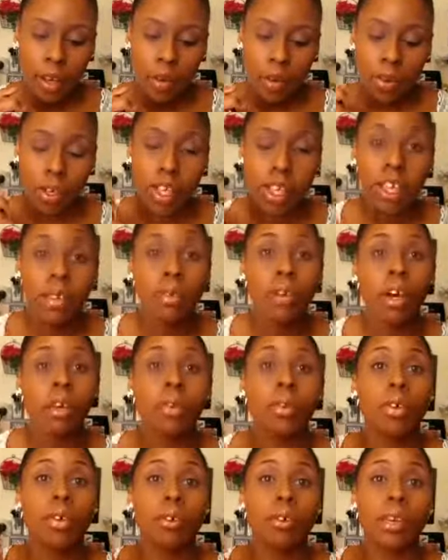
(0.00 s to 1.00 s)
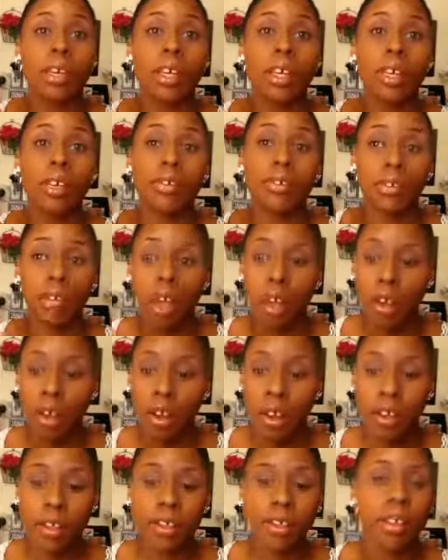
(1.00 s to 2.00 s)
well, days when I want to be
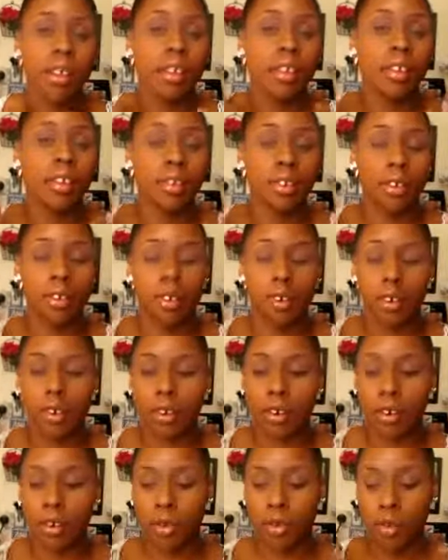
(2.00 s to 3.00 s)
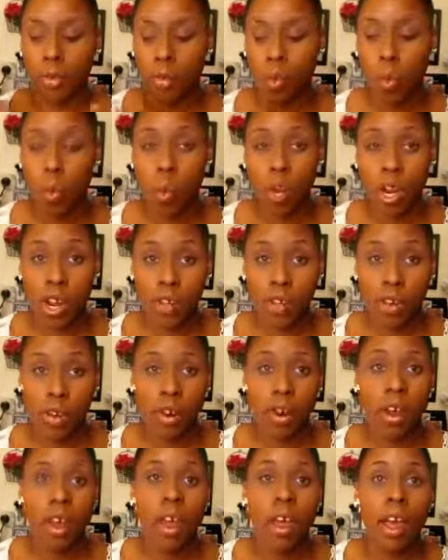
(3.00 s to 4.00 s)
flawless or
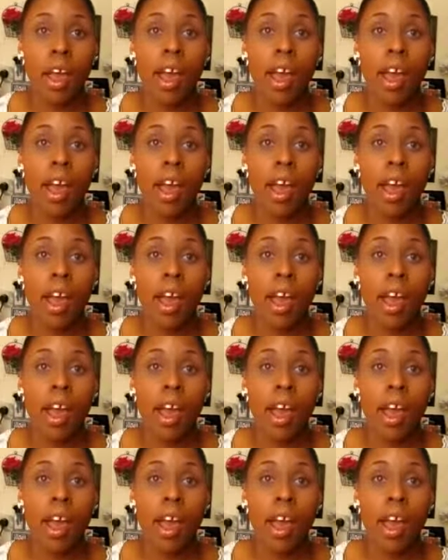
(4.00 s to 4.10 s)
whatever,